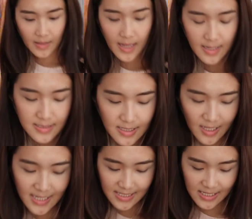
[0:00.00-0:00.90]
And
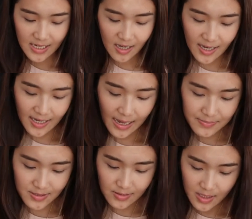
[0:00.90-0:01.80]
lastly, I
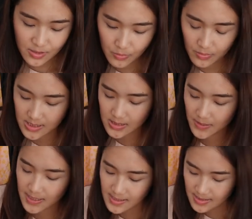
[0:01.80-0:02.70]
absolutely adore this
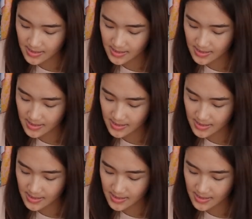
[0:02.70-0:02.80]
piece.